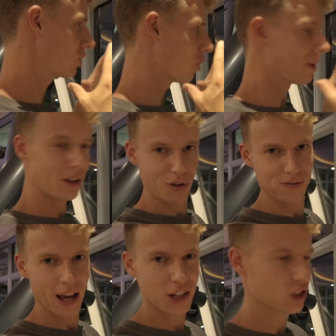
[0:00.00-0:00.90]
so many
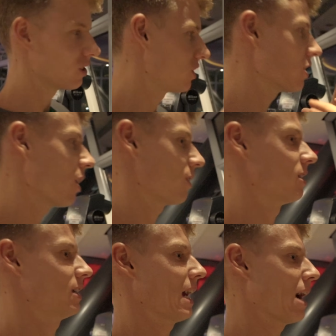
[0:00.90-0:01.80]
reflections, so you can't
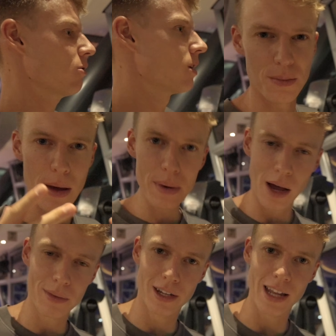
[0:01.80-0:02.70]
really see out. So maybe
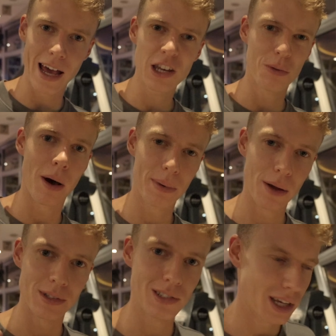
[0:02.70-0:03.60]
come in the day and you might be
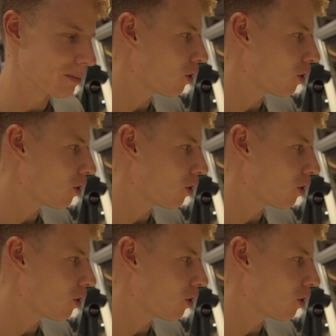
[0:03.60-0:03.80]
able to see